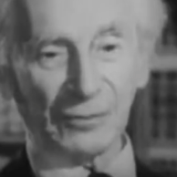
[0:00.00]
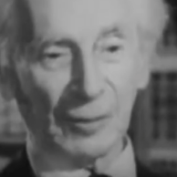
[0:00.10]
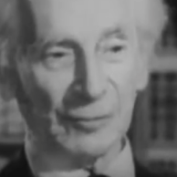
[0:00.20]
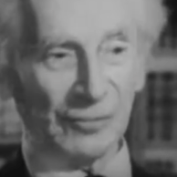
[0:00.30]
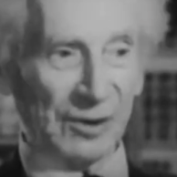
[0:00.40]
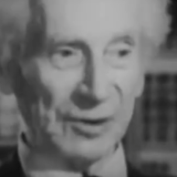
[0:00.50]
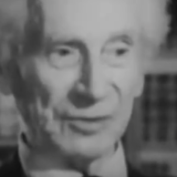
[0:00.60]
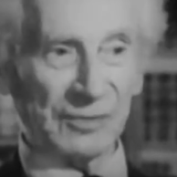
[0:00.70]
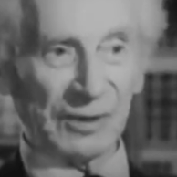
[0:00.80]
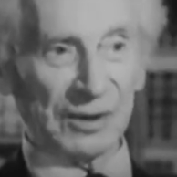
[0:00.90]
from
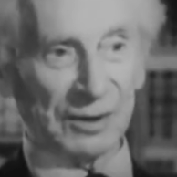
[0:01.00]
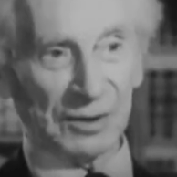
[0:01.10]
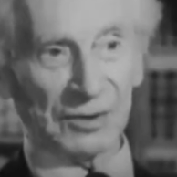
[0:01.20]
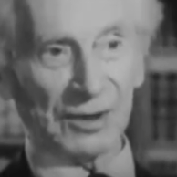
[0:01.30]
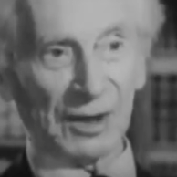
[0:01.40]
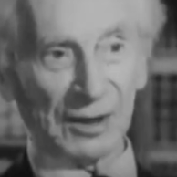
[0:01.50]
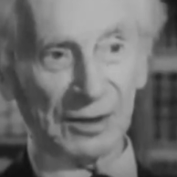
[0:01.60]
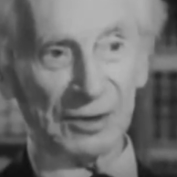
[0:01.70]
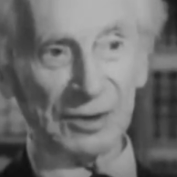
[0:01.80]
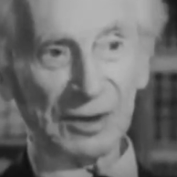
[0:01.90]
philosophy into
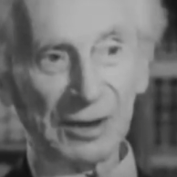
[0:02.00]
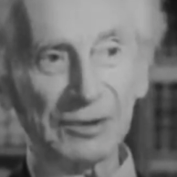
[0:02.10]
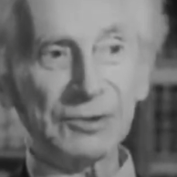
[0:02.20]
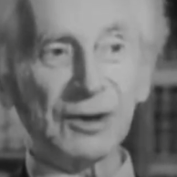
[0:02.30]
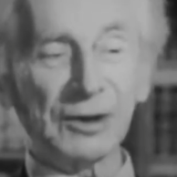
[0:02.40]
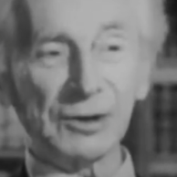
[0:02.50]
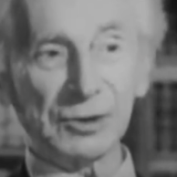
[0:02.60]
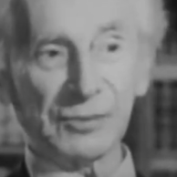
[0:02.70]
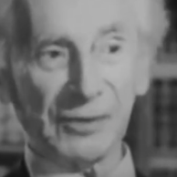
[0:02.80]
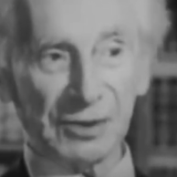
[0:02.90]
science as
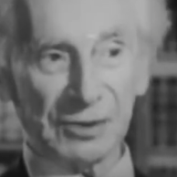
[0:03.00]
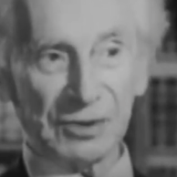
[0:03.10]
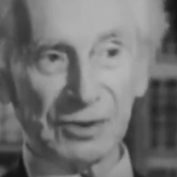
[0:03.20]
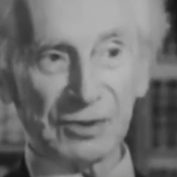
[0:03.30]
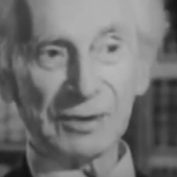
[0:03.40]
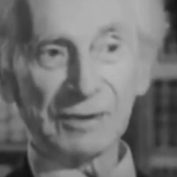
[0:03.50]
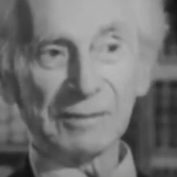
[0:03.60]
knowledge advances.